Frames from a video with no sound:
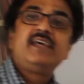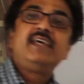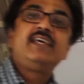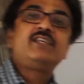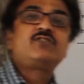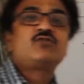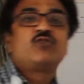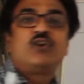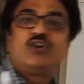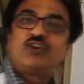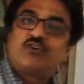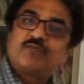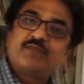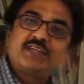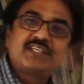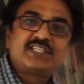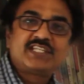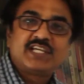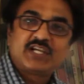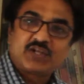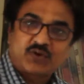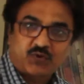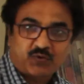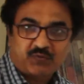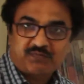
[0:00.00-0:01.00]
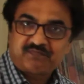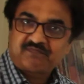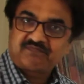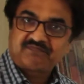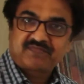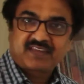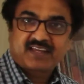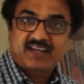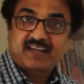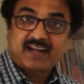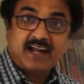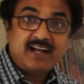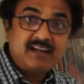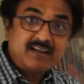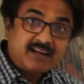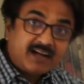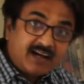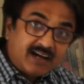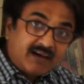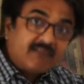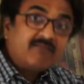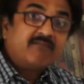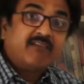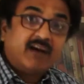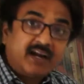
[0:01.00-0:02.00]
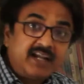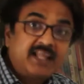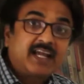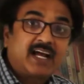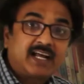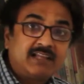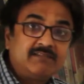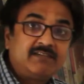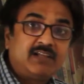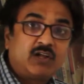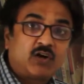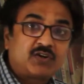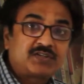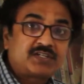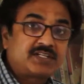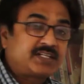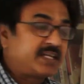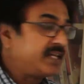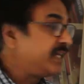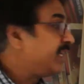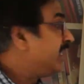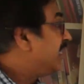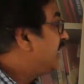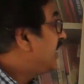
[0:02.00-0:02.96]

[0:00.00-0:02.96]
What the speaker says: is going to be 0. Right? Vertical velocity.